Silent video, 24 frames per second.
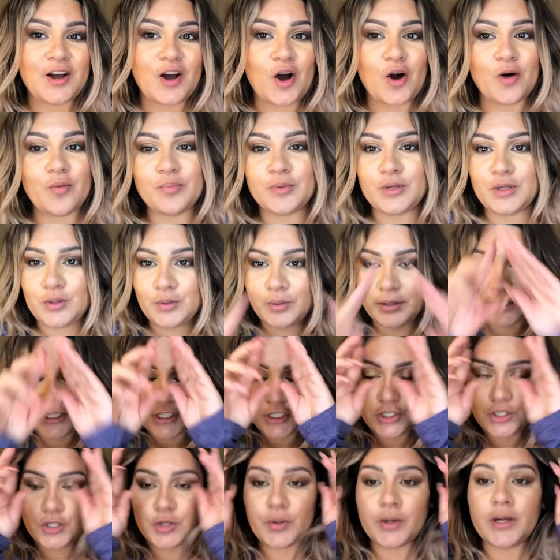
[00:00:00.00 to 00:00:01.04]
hope you
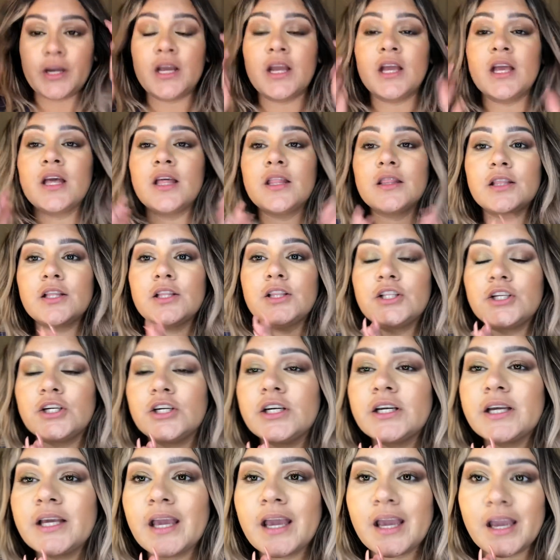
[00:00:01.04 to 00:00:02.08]
enjoy the
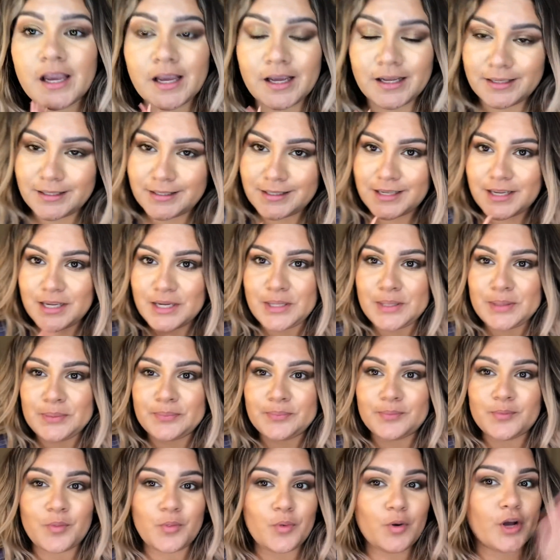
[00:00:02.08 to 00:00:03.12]
look, and
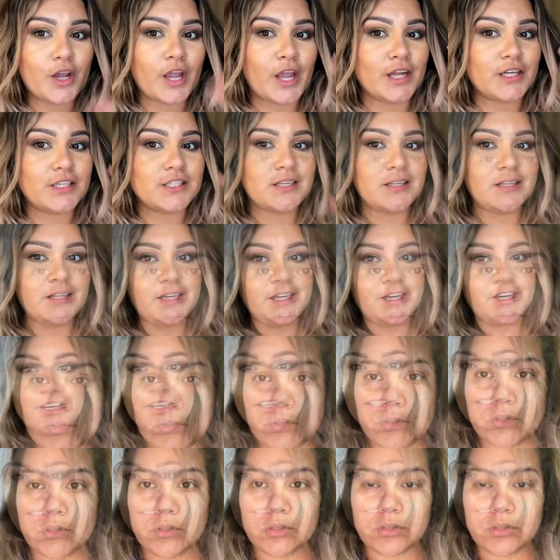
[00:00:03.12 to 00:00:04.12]
we'll catch you later.